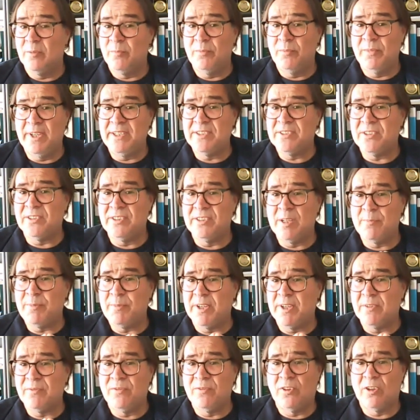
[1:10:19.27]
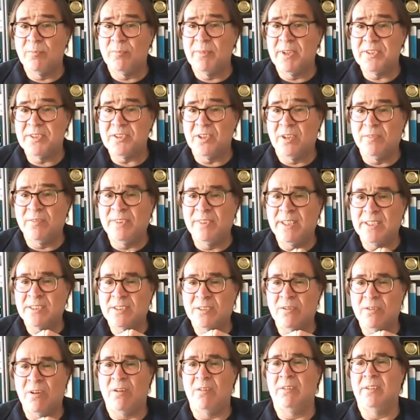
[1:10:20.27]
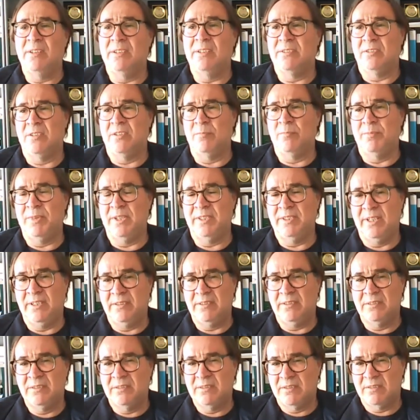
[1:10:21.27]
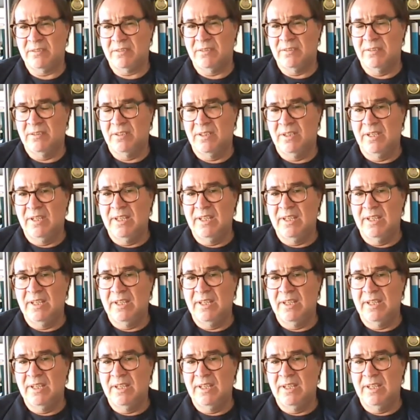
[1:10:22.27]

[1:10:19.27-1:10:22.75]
based on the performance of the strongest competitors.